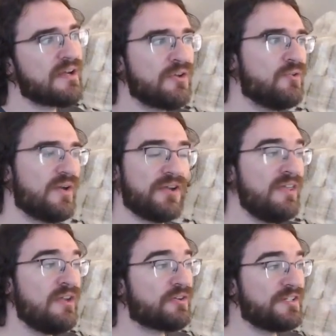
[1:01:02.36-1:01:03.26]
where
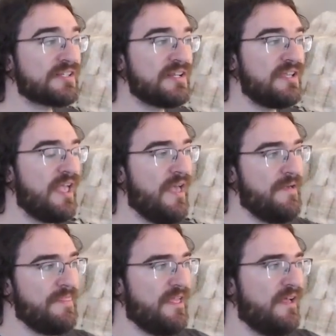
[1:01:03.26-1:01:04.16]
here, honestly,
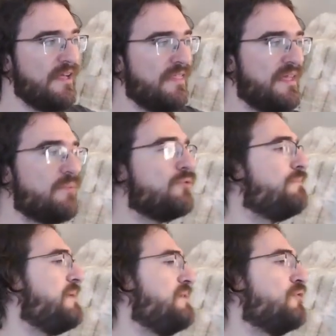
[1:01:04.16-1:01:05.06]
there would
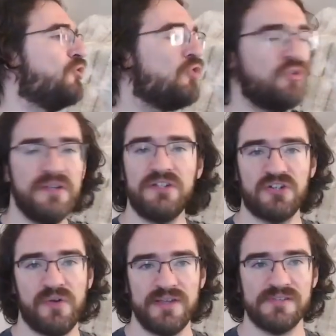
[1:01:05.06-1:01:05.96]
be no
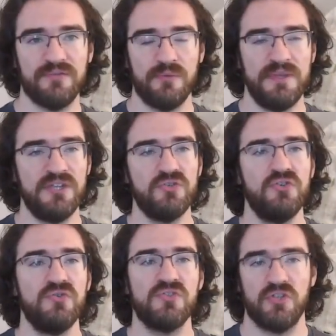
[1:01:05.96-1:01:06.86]
interest for me to
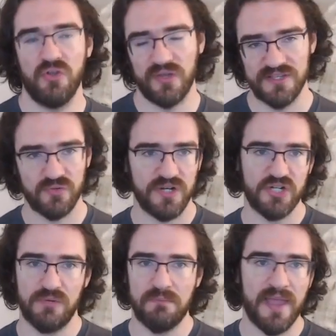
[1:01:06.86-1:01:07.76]
use an
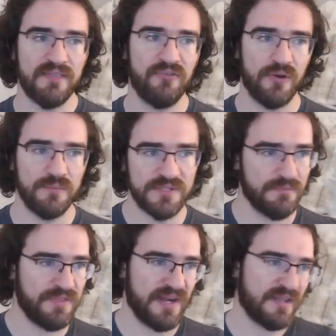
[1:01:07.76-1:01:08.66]
orchestration platform,
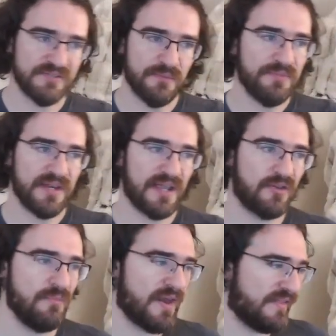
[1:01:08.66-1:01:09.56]
something like
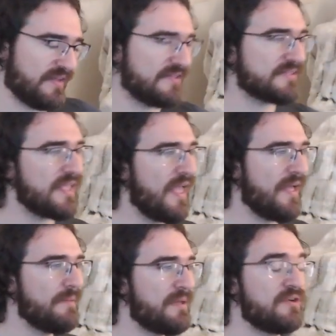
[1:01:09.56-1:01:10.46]
Kubernetes,
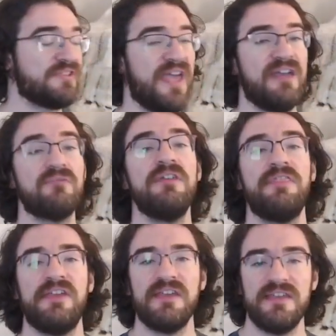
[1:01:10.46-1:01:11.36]
because
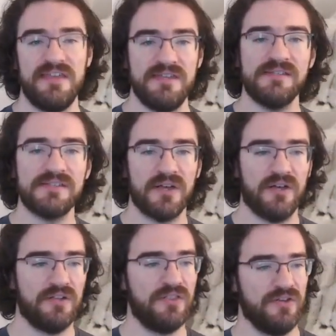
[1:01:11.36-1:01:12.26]
everything is
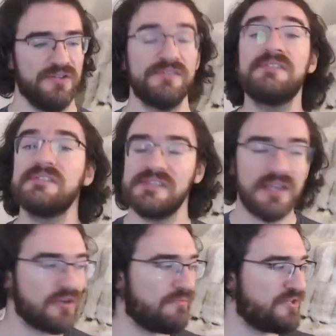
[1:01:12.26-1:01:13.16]
on a
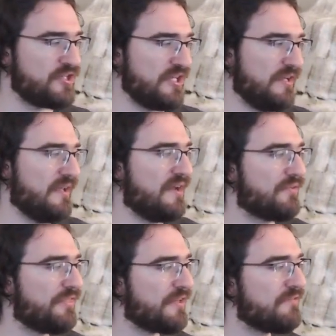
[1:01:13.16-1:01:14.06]
single machine.
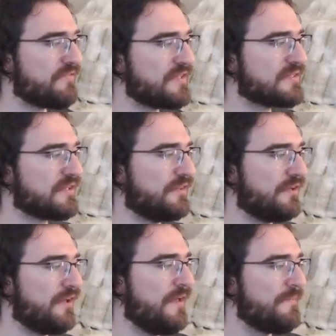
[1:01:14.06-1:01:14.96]
Everything fits on
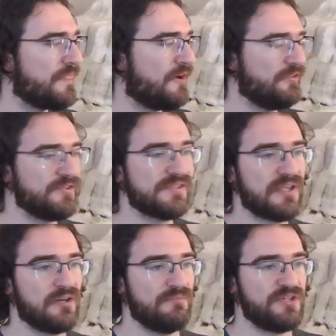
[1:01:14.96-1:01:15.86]
a
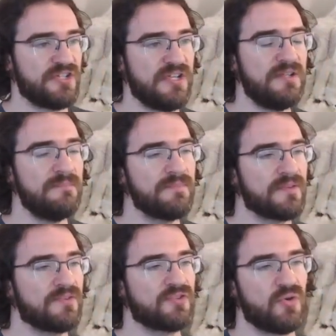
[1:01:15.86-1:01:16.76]
single machine.
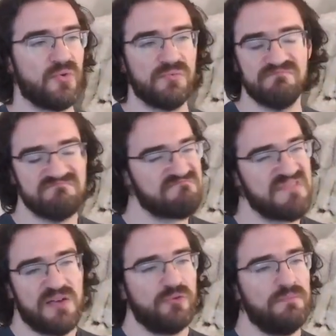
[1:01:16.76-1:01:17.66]
So
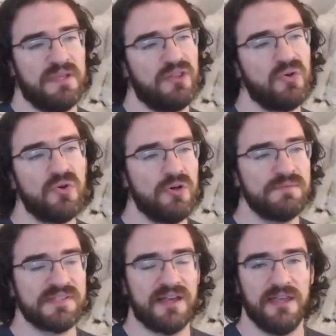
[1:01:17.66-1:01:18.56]
there would be no
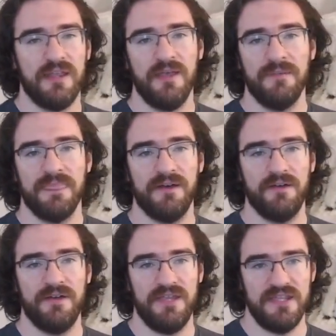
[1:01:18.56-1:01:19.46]
upside
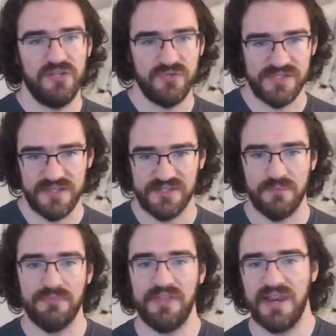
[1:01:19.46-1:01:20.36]
in using
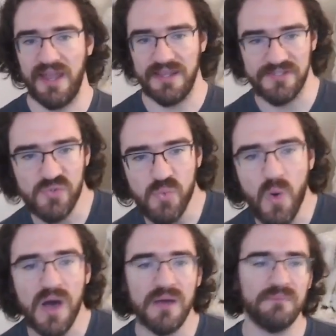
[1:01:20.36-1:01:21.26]
something like
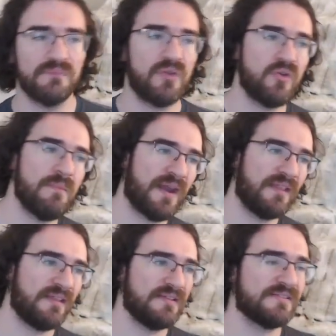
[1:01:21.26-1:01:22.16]
Swarm,
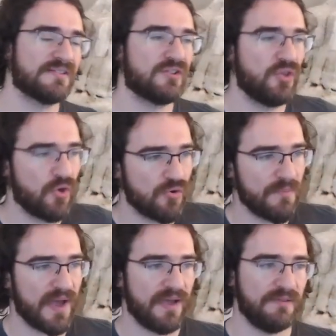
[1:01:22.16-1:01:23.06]
Kubernetes,
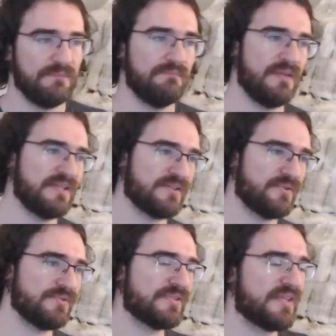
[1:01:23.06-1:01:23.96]
Nomad,
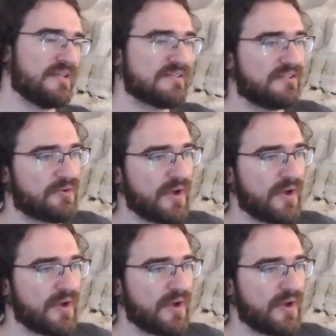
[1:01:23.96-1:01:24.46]
Mesos, etc.